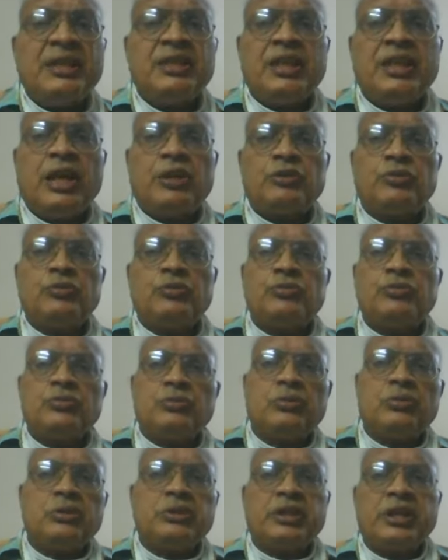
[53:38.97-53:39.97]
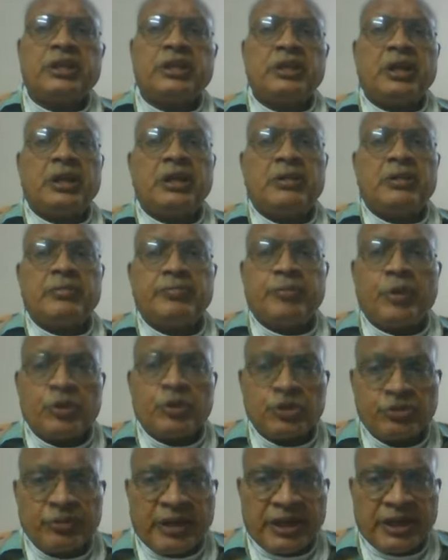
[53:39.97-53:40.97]
Then you have to take
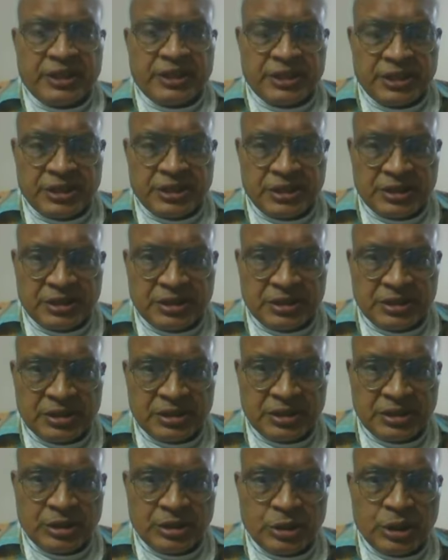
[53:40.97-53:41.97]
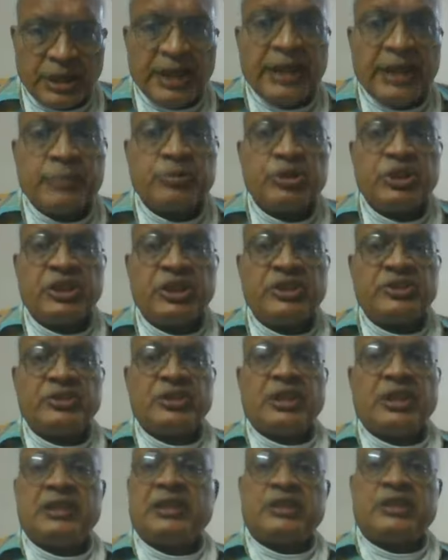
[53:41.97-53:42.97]
post warranty,
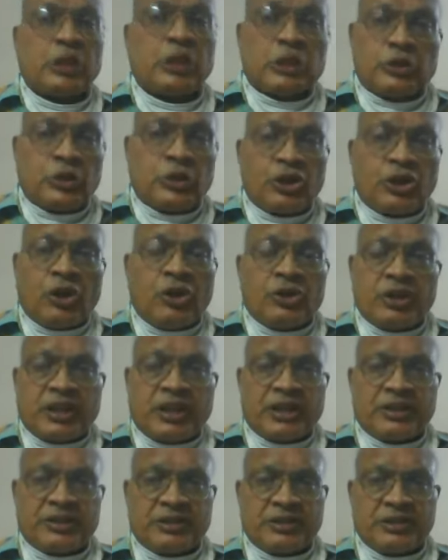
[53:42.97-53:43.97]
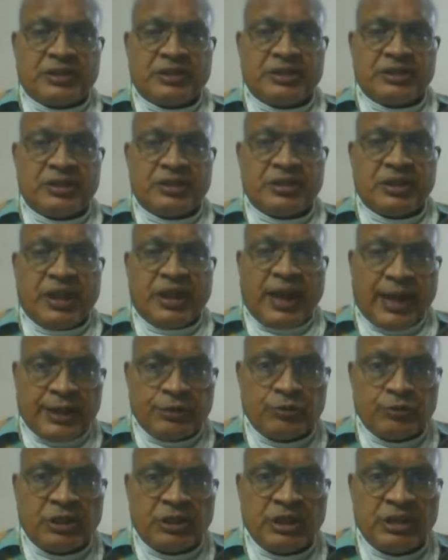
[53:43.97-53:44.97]
AMCs, and that's also a contract,
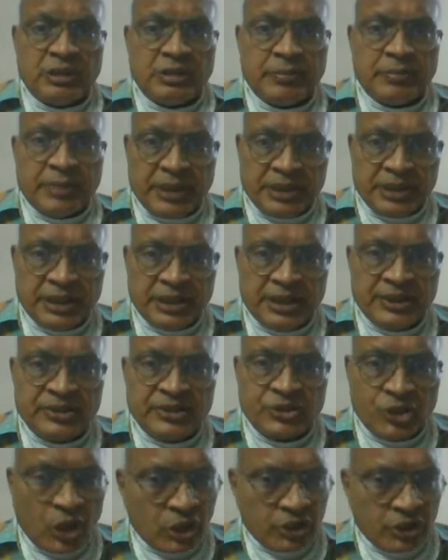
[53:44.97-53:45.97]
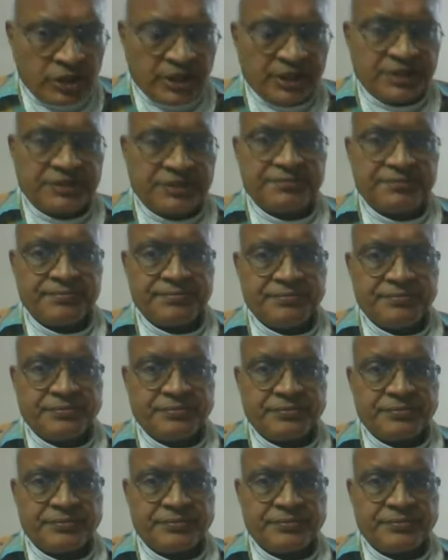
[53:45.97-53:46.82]
annual maintenance contract.